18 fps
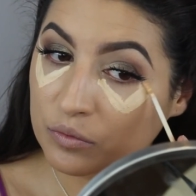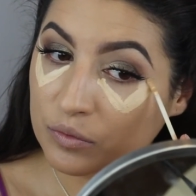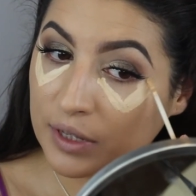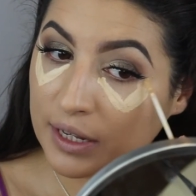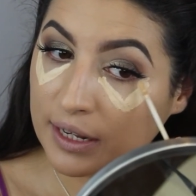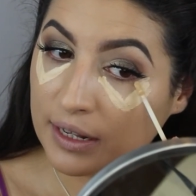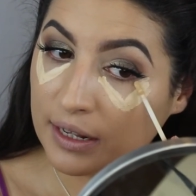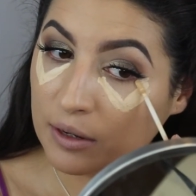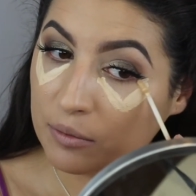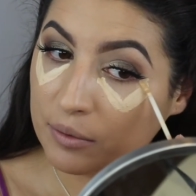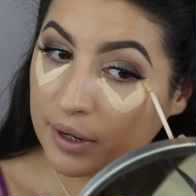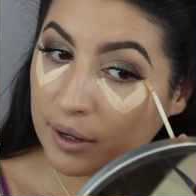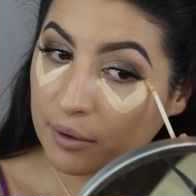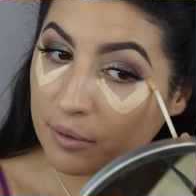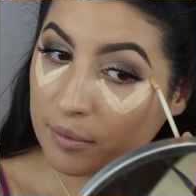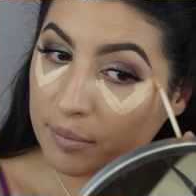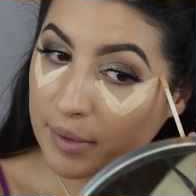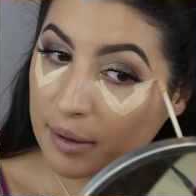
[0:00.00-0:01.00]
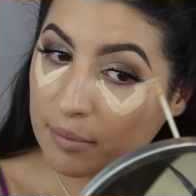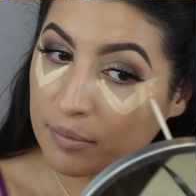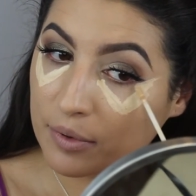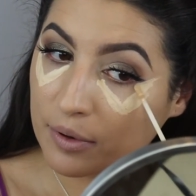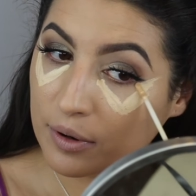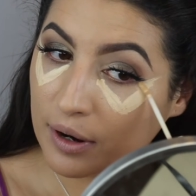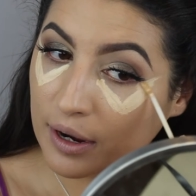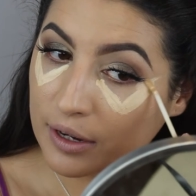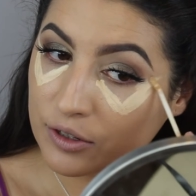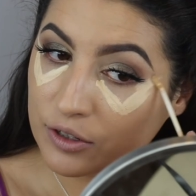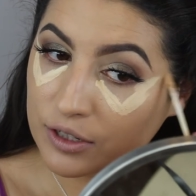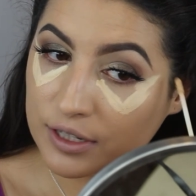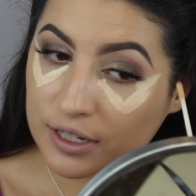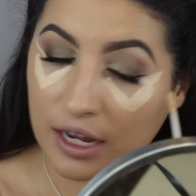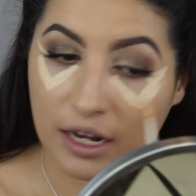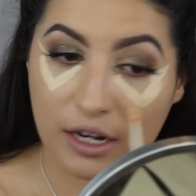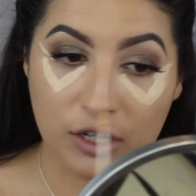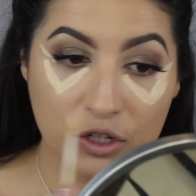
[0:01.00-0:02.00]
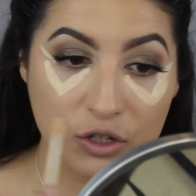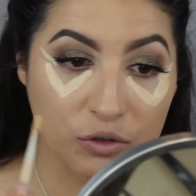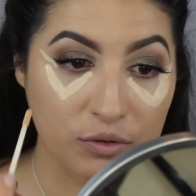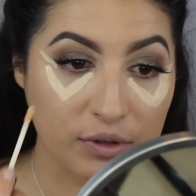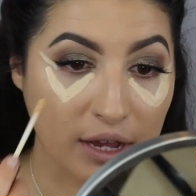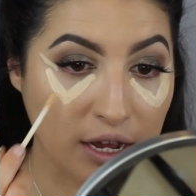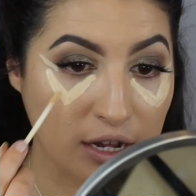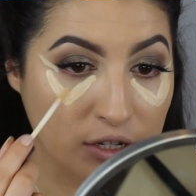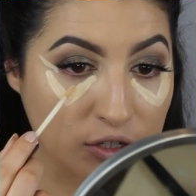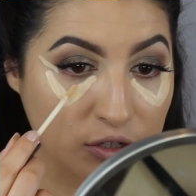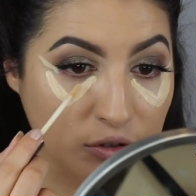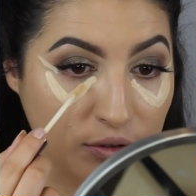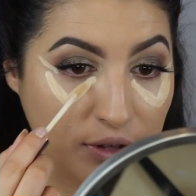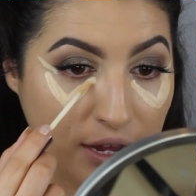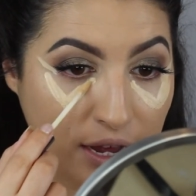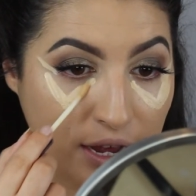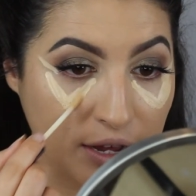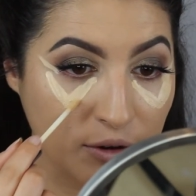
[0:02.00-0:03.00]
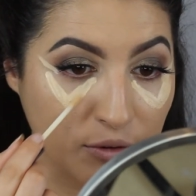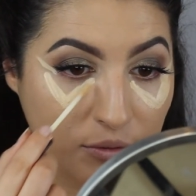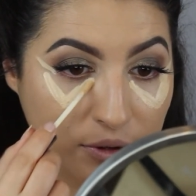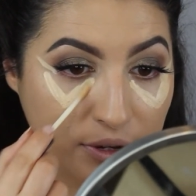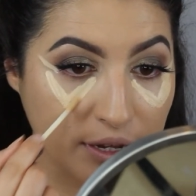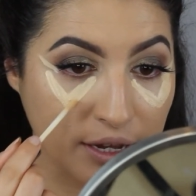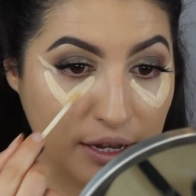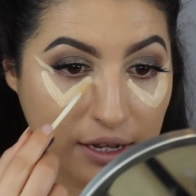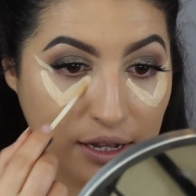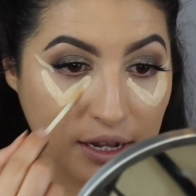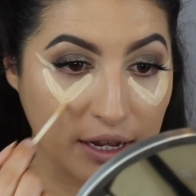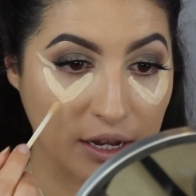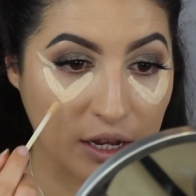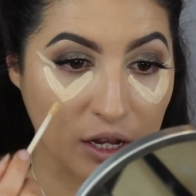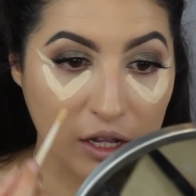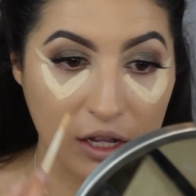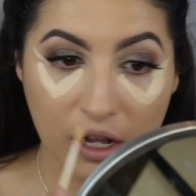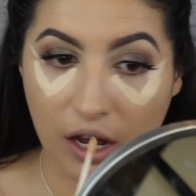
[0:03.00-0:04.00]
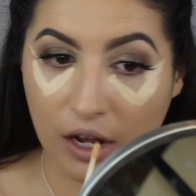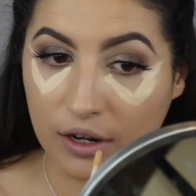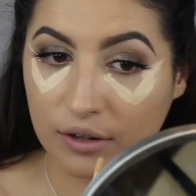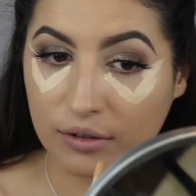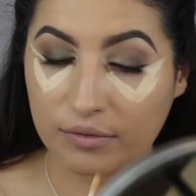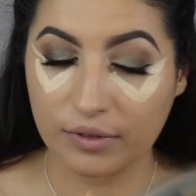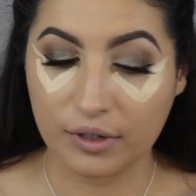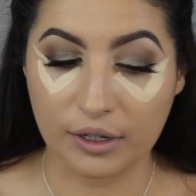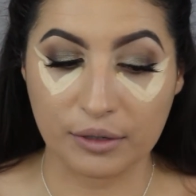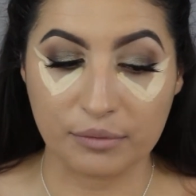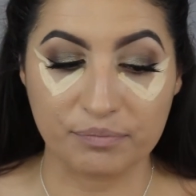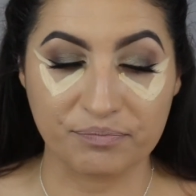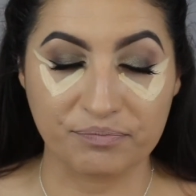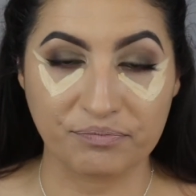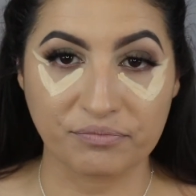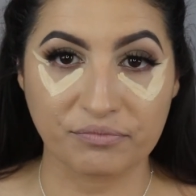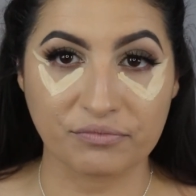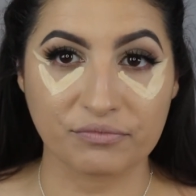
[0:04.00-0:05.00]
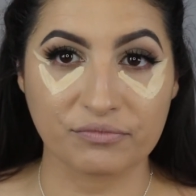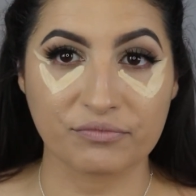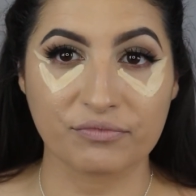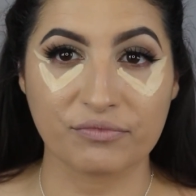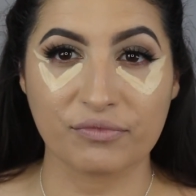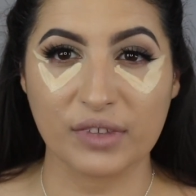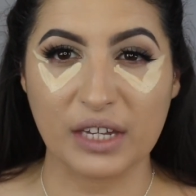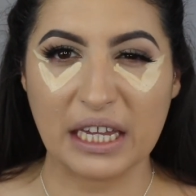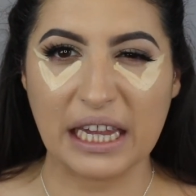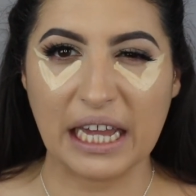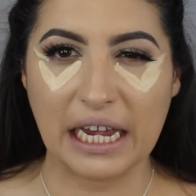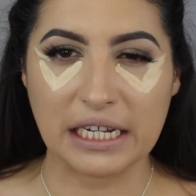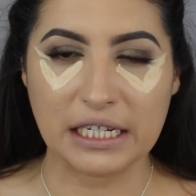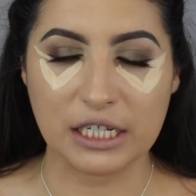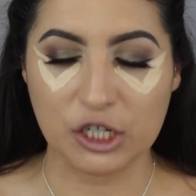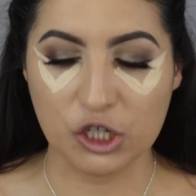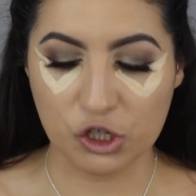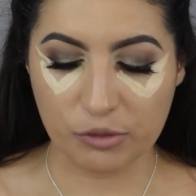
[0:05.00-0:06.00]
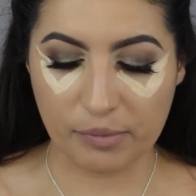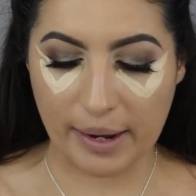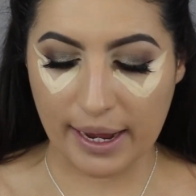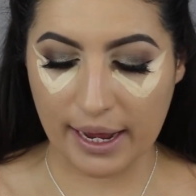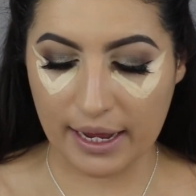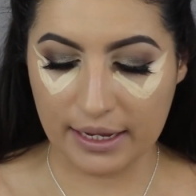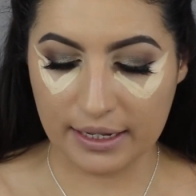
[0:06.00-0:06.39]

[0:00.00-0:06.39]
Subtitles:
lately when I remember, I just kind of do that so that I don't get like a lot of lines under my